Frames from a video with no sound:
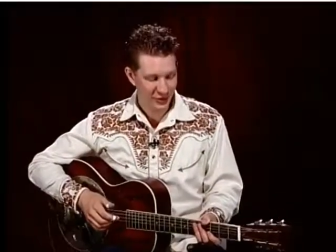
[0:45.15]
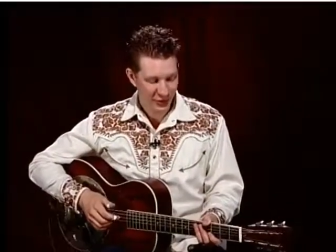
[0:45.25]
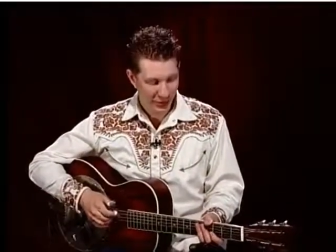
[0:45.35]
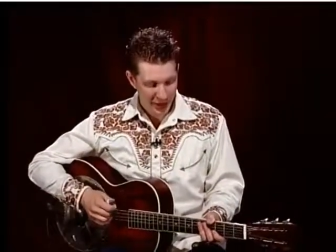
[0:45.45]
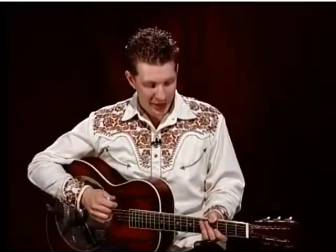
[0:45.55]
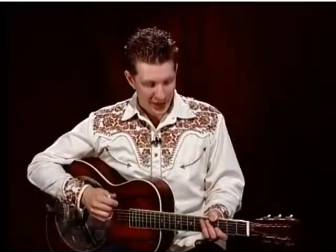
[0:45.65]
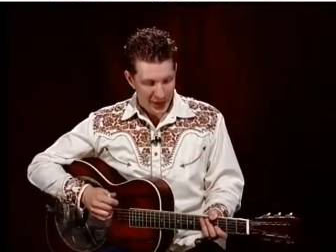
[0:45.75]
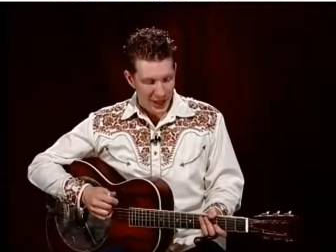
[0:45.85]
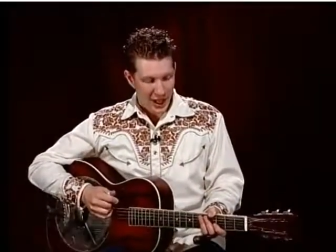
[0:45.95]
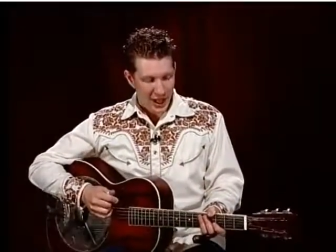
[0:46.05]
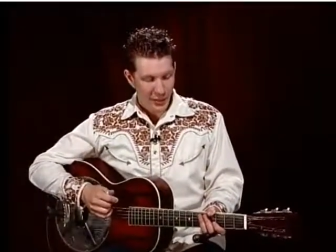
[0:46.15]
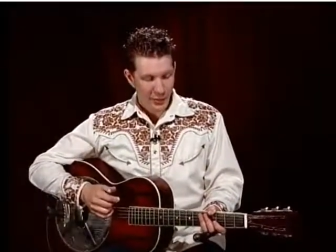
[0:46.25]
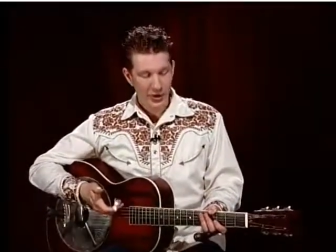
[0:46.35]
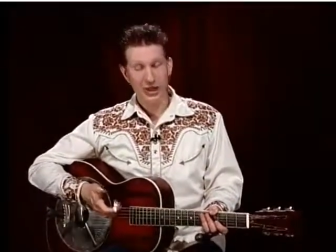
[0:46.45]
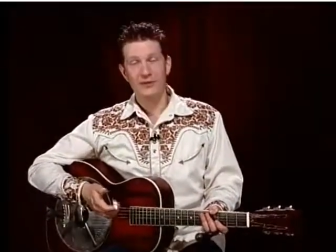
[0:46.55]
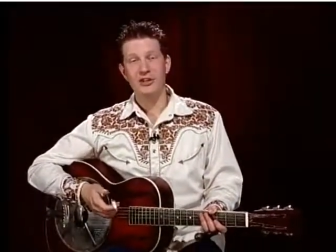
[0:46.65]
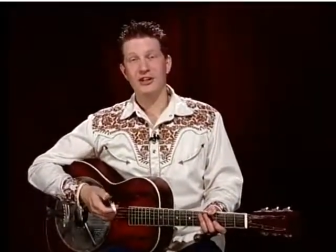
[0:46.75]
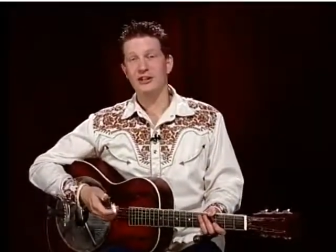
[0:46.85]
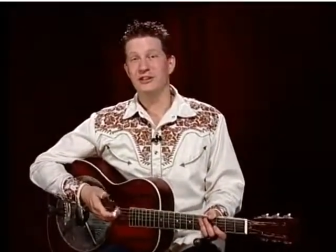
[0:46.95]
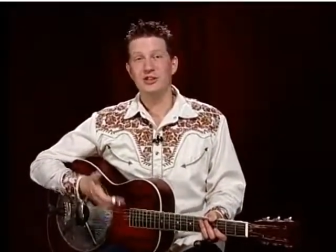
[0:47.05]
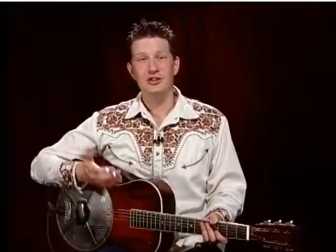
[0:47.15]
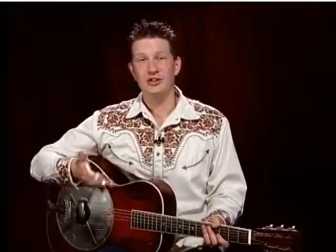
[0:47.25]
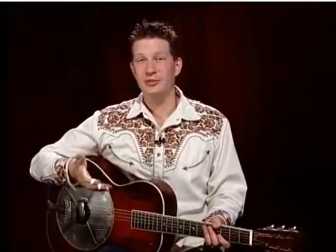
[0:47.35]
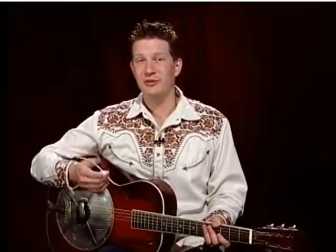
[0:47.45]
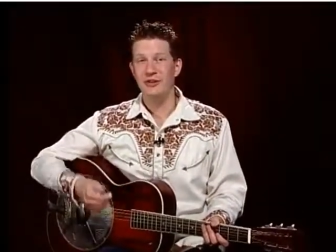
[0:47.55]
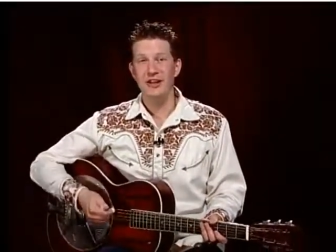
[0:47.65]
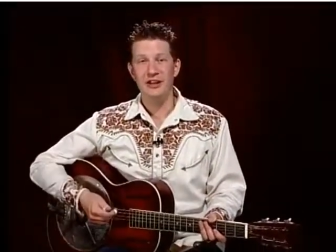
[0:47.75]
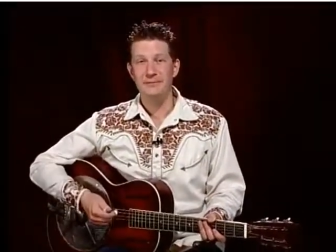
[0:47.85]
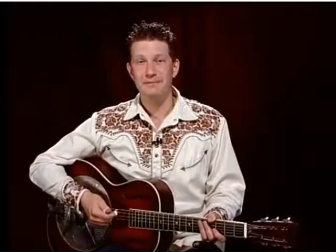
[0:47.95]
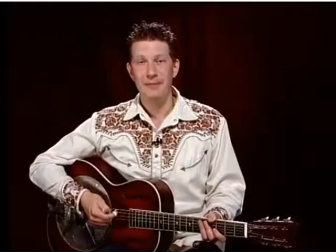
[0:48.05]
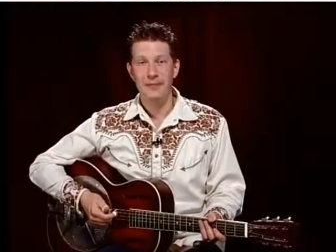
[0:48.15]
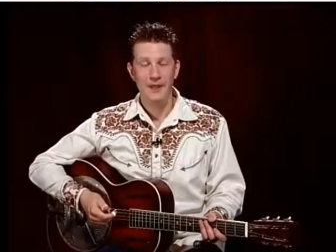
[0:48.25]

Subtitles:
So what I've done is just simplified it